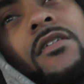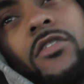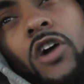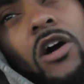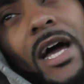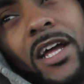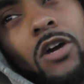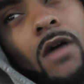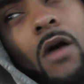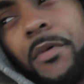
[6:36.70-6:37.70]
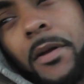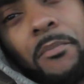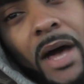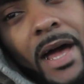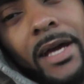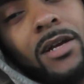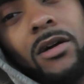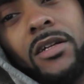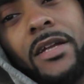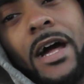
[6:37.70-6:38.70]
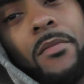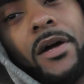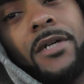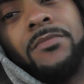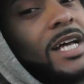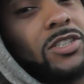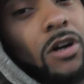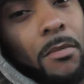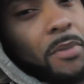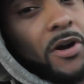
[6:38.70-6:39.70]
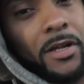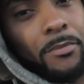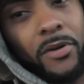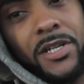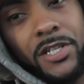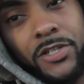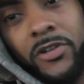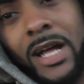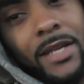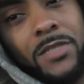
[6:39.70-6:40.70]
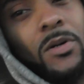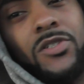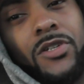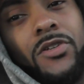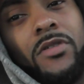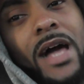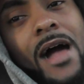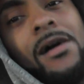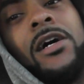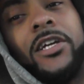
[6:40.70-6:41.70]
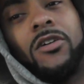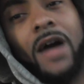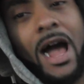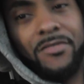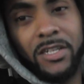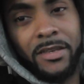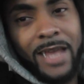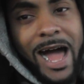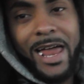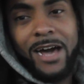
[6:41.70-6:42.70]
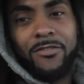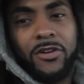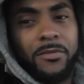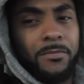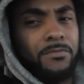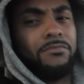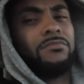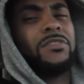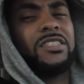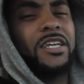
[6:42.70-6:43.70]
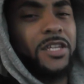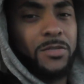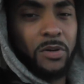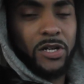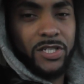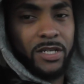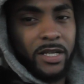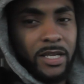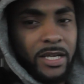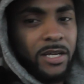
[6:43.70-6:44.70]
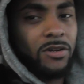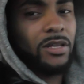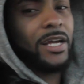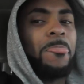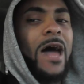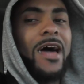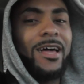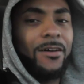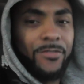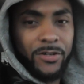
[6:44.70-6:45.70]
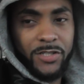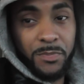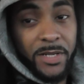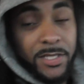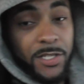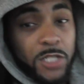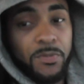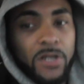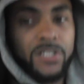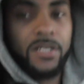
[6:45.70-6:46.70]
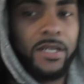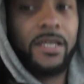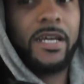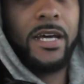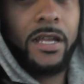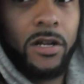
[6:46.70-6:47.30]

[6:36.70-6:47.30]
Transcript: y'all gotta go out with a bang and all of that, man. That's called burning bridges. You're not supposed to do that. You don't have to not ever see this person again, or like not ever speak to this person again,